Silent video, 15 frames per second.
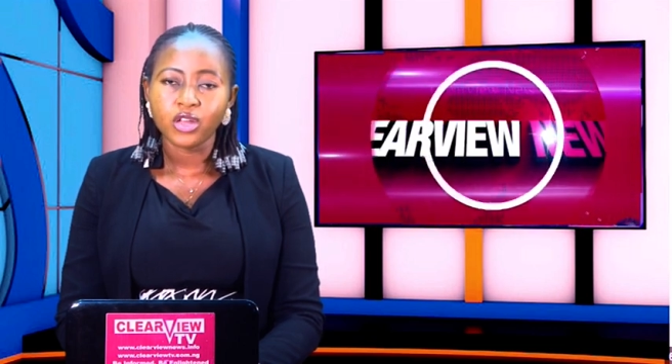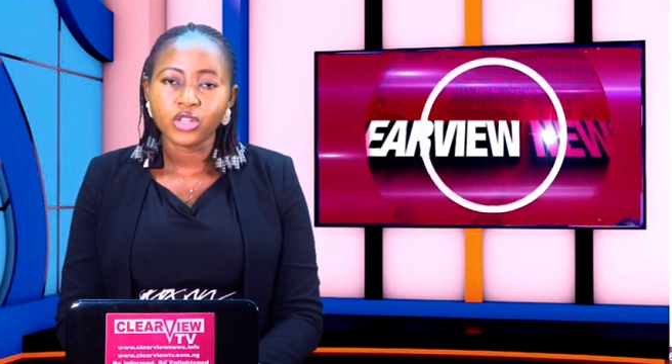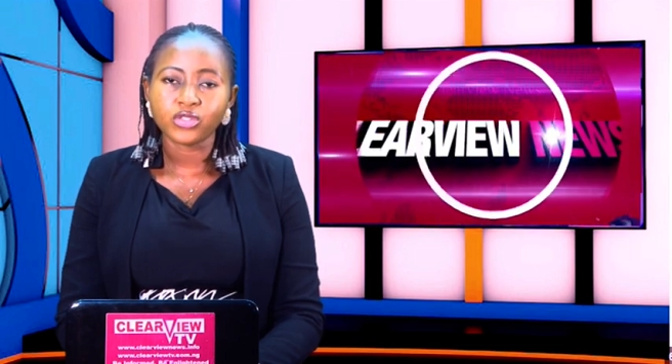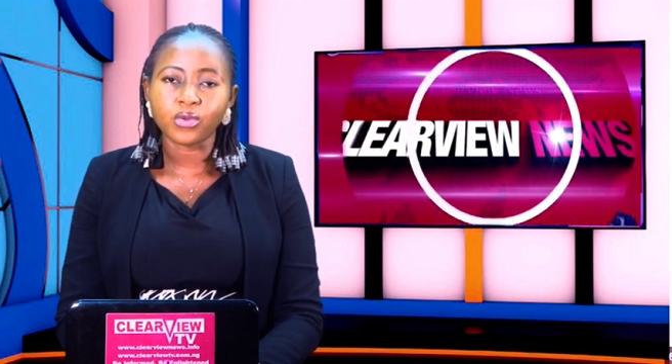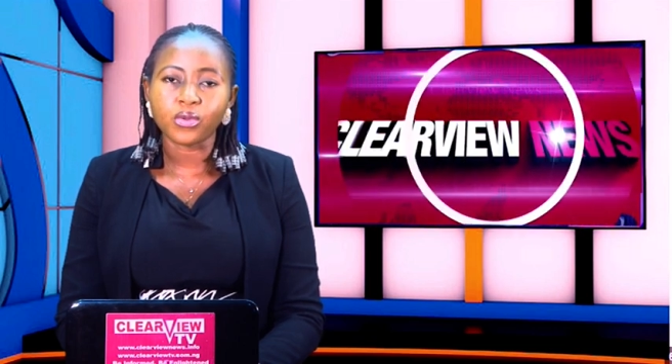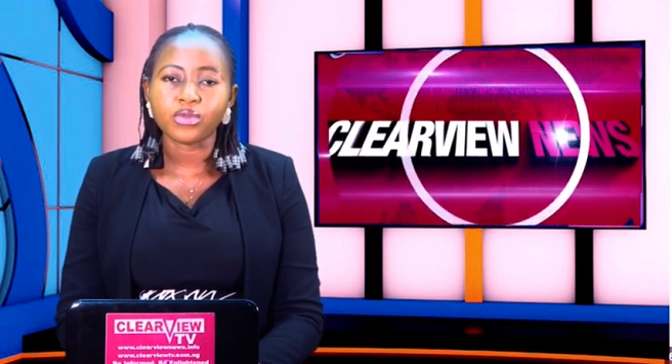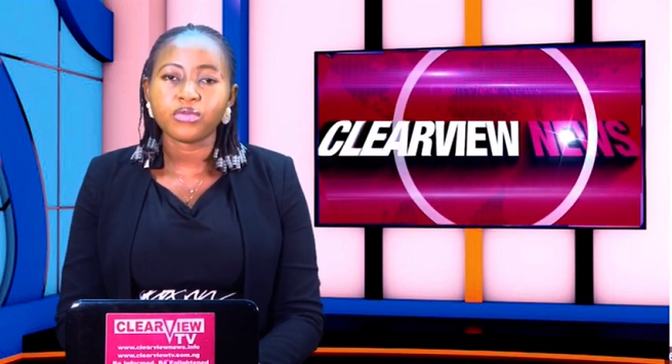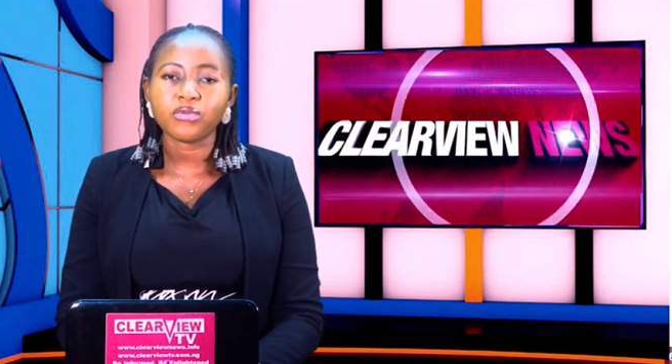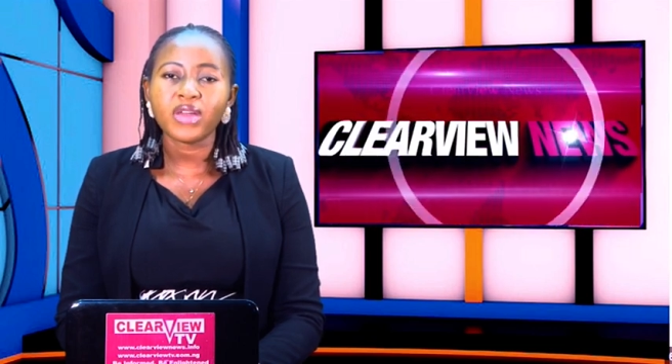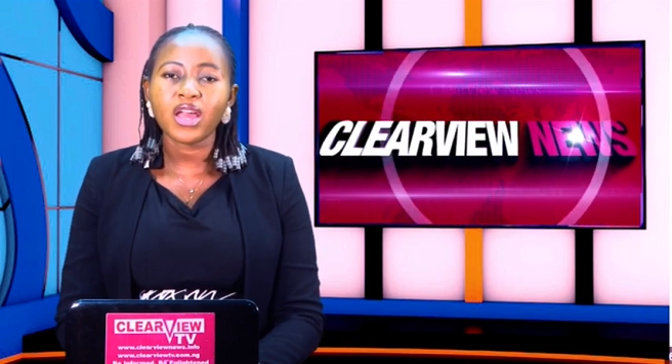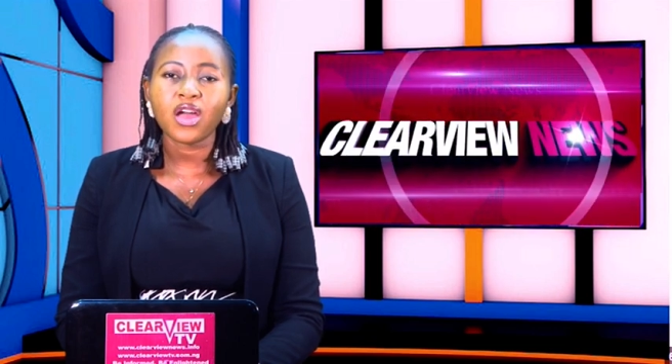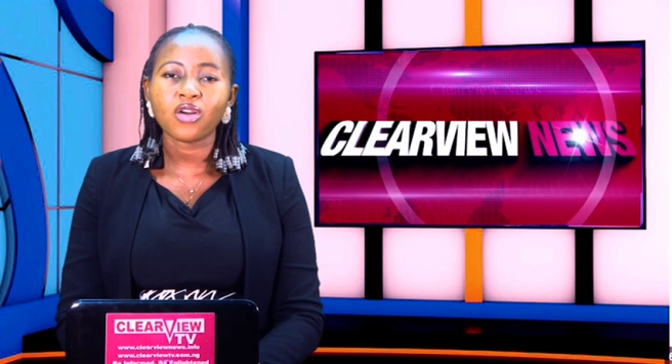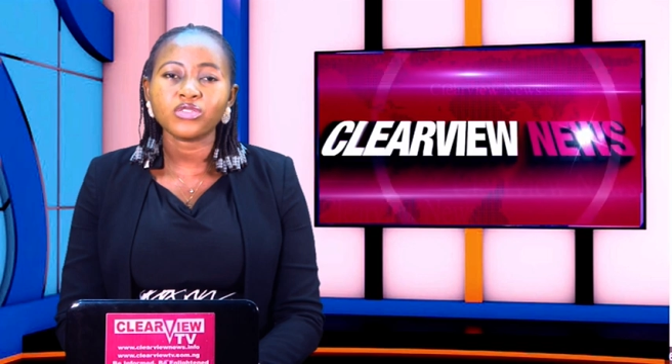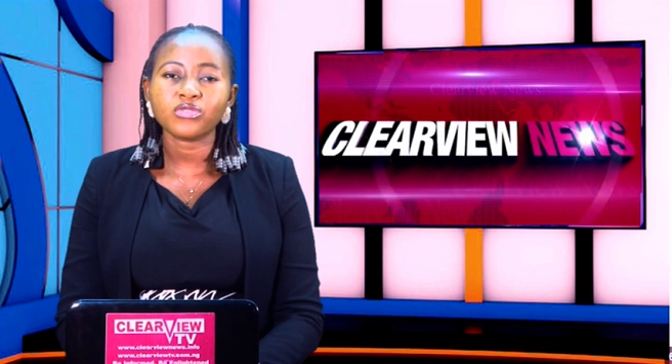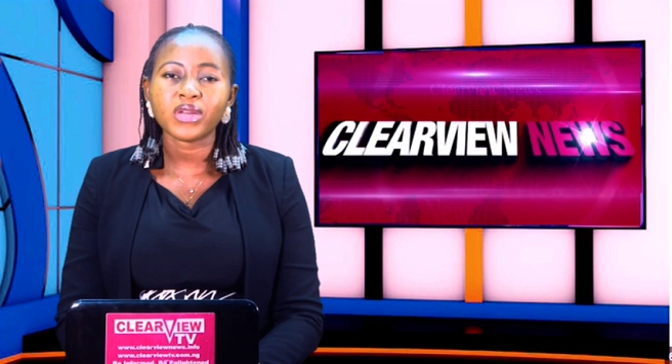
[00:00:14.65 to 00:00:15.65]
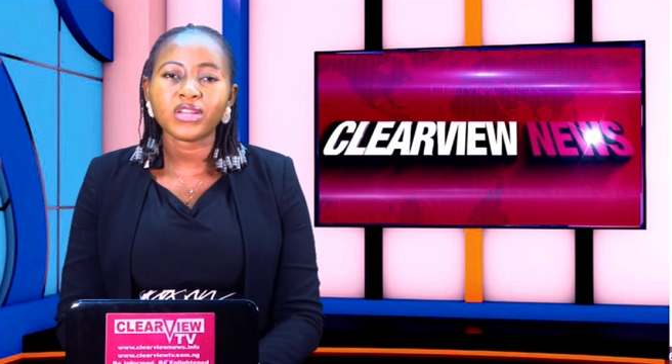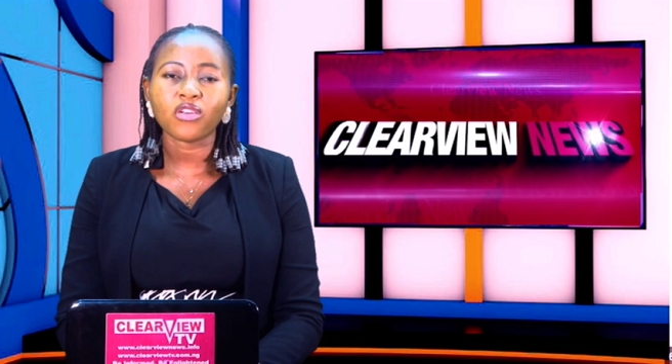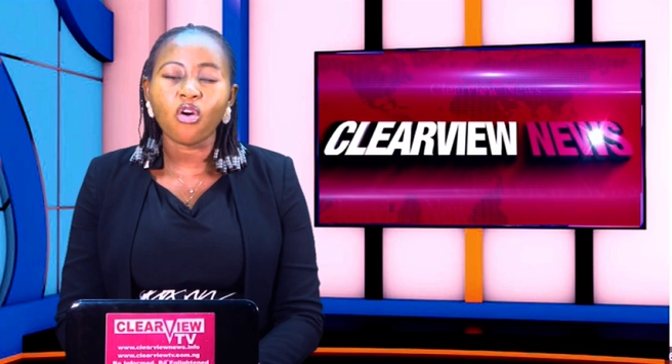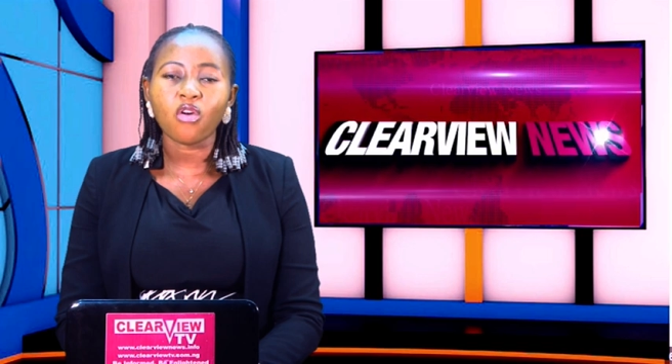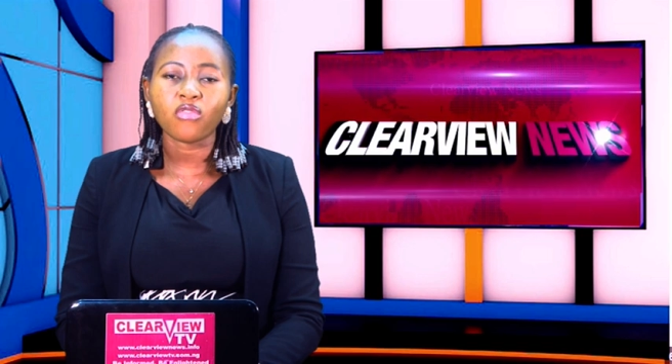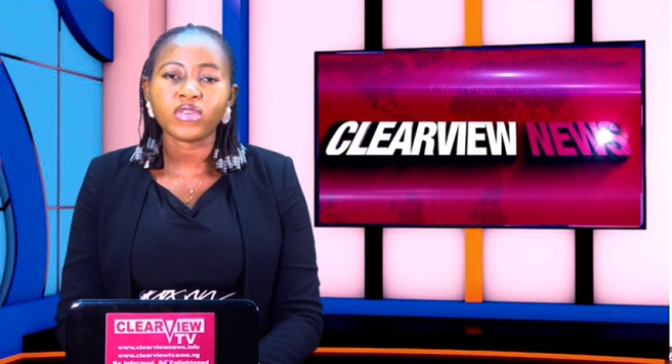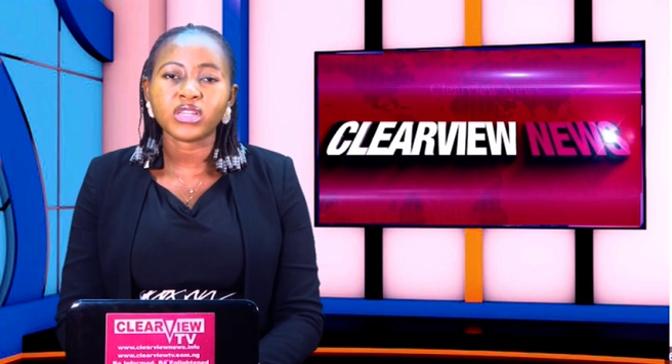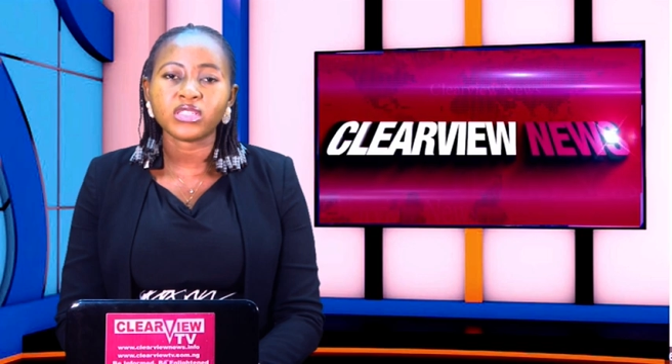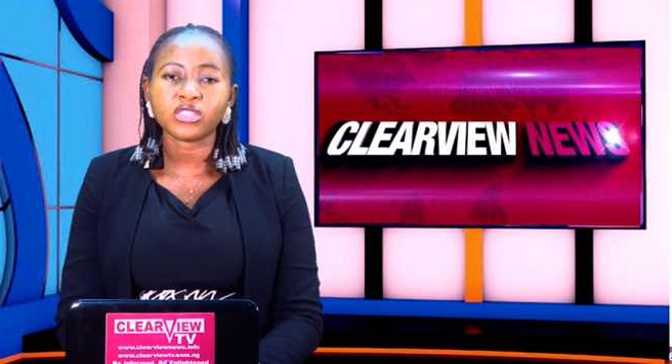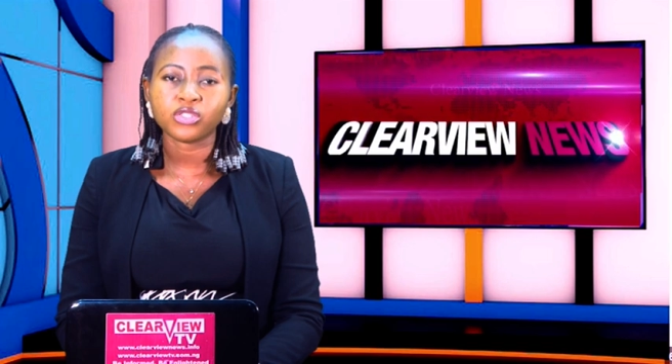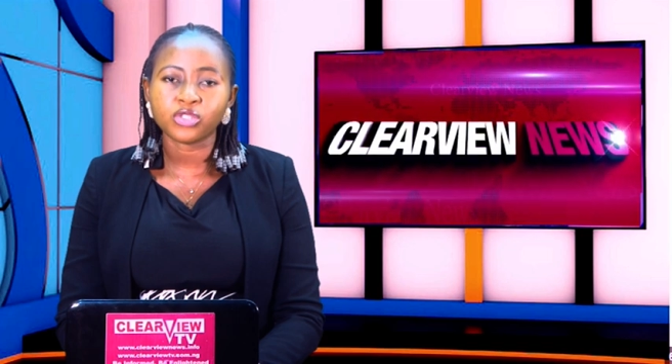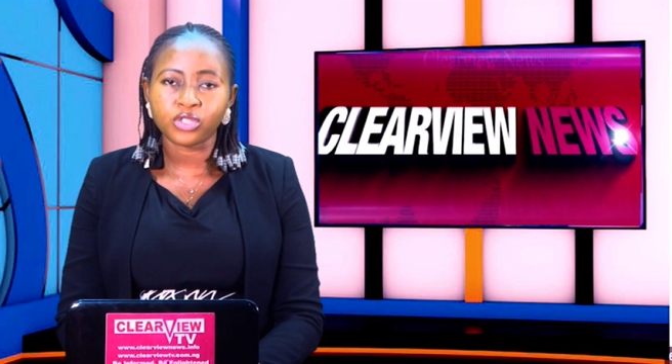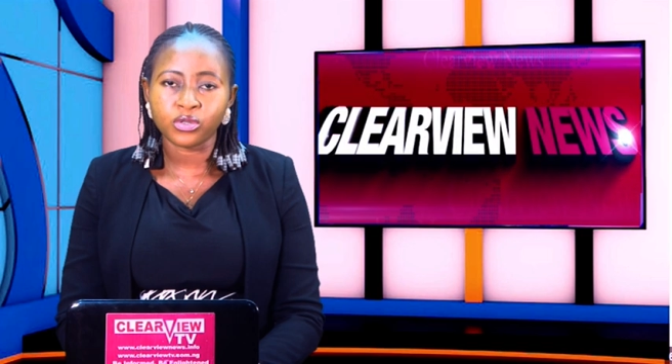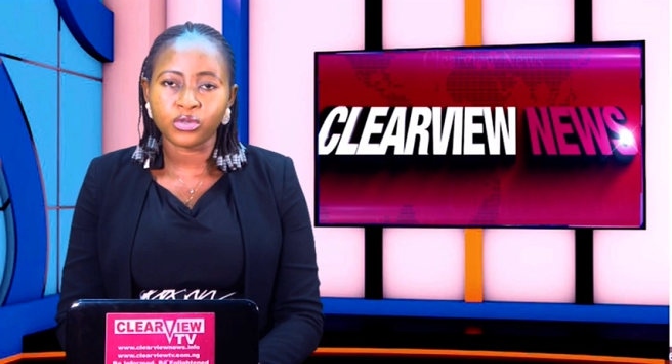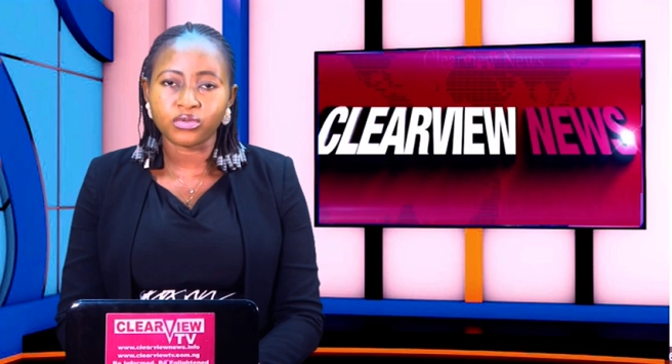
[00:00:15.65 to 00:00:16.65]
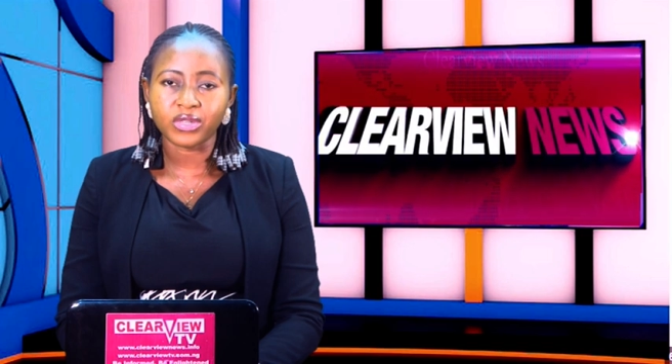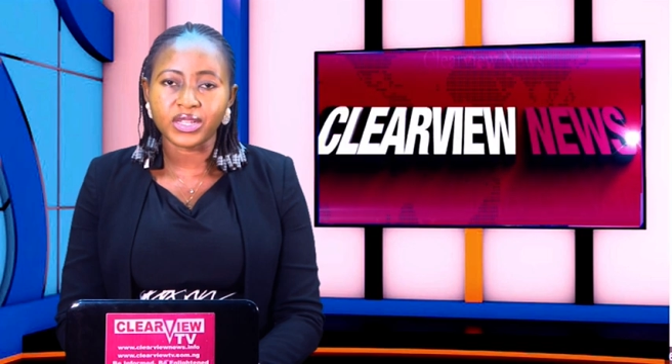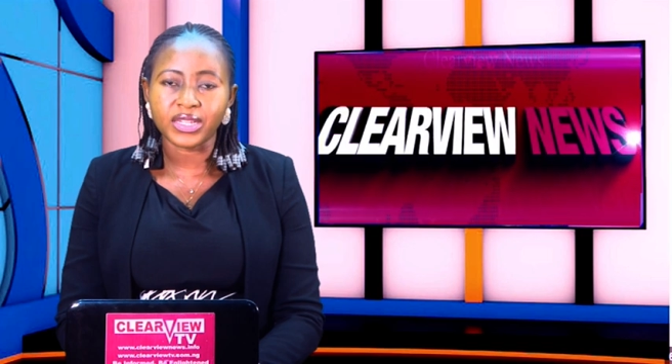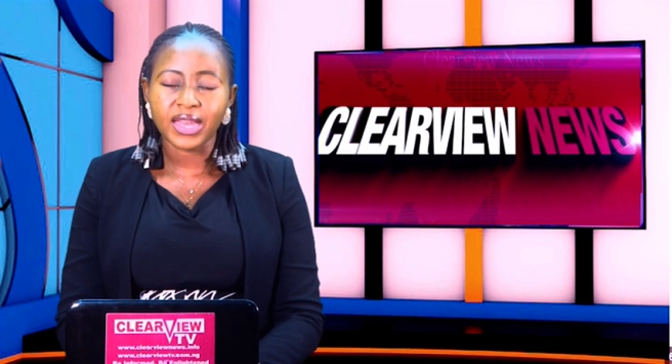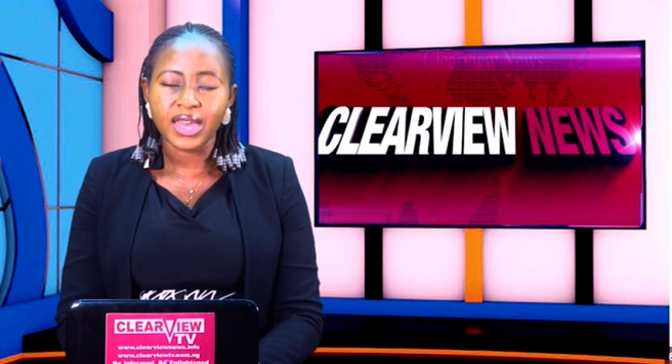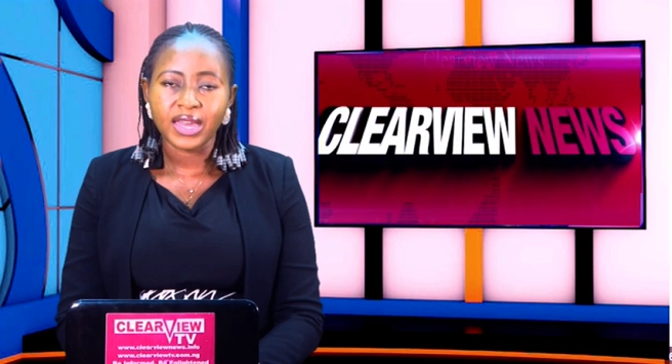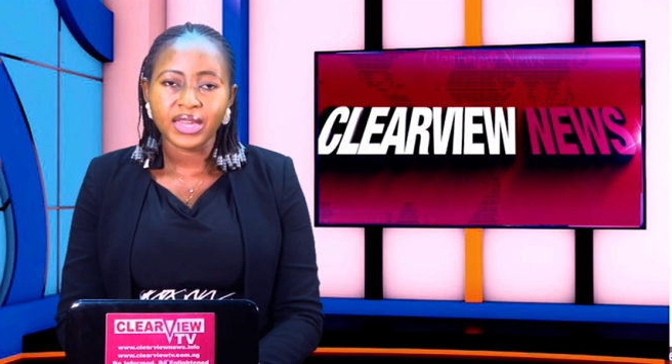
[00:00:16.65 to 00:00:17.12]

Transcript: to three hundred orphaned children.